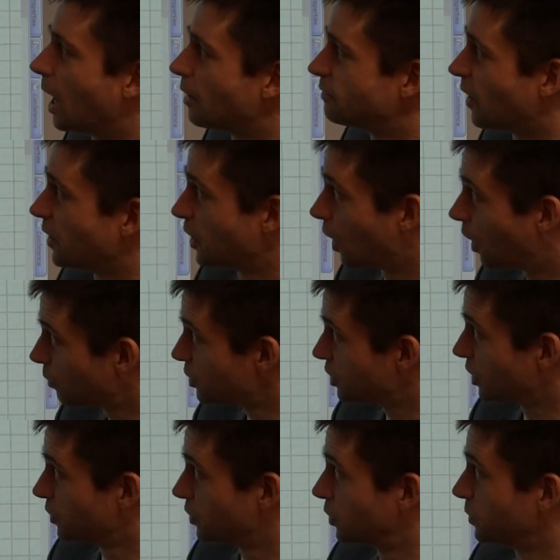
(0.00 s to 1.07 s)
Find the
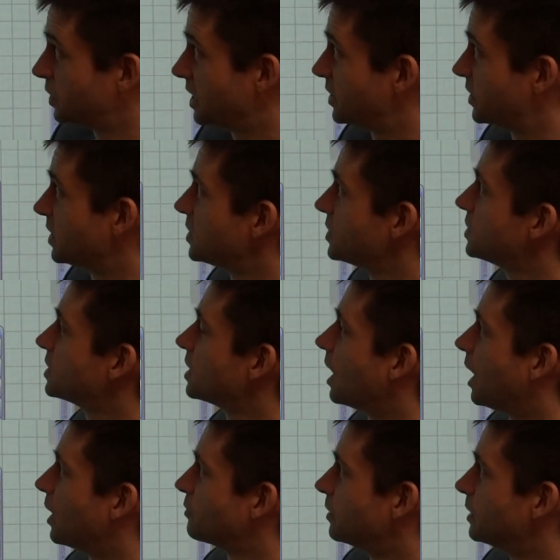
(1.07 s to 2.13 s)
horizontal distance
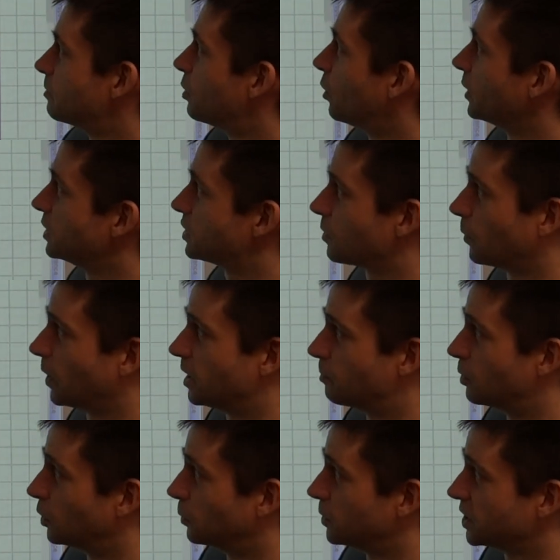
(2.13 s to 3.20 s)
from the point where the
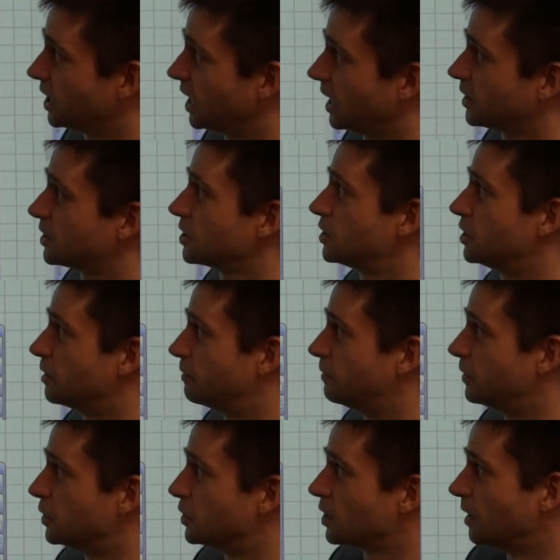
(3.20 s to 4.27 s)
ball was kicked to the
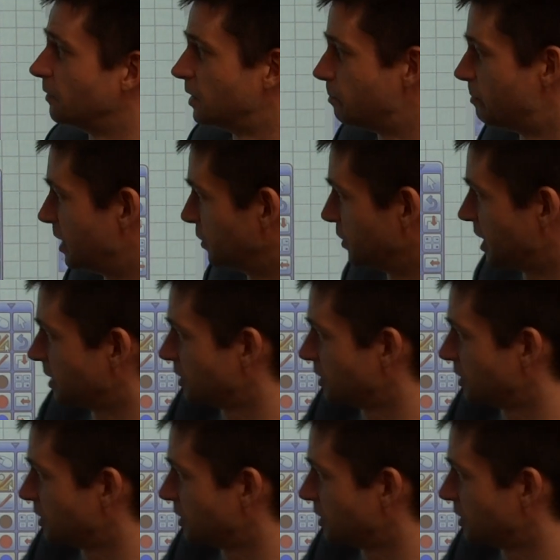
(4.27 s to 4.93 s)
foot of the building.